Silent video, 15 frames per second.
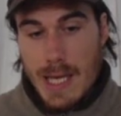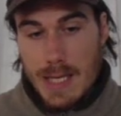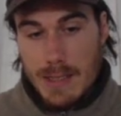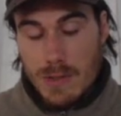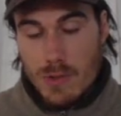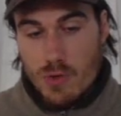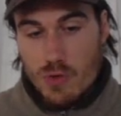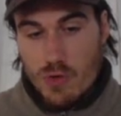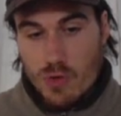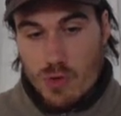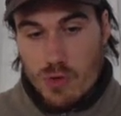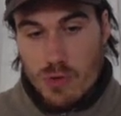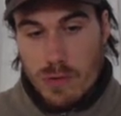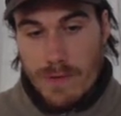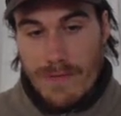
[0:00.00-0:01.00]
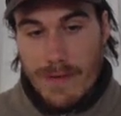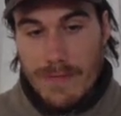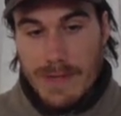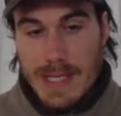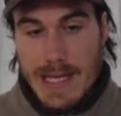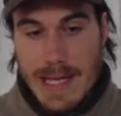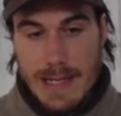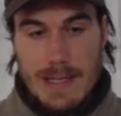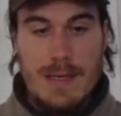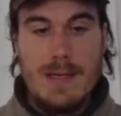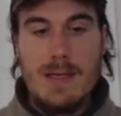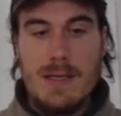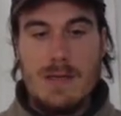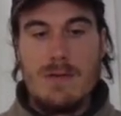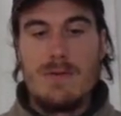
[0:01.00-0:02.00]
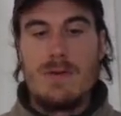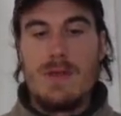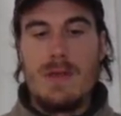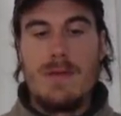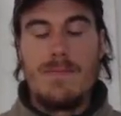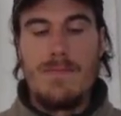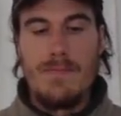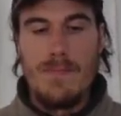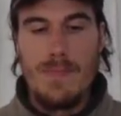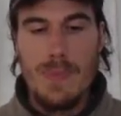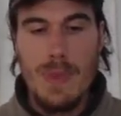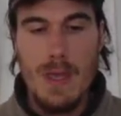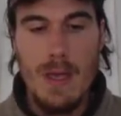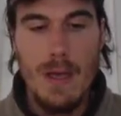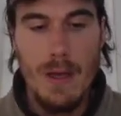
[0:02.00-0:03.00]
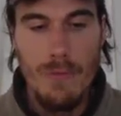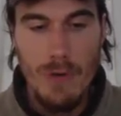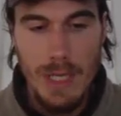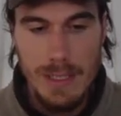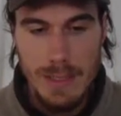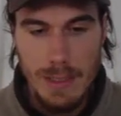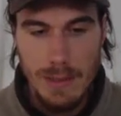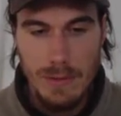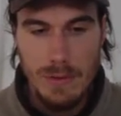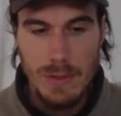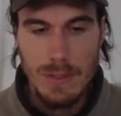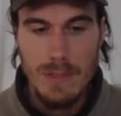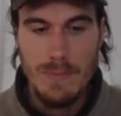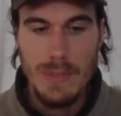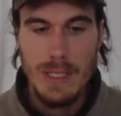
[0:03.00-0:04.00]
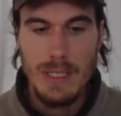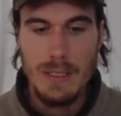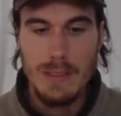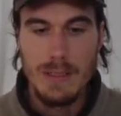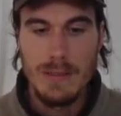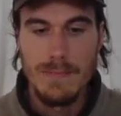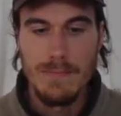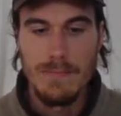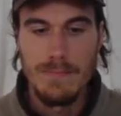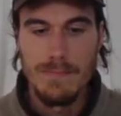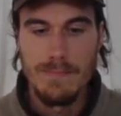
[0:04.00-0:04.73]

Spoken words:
get 15 in your other writing in order to pass.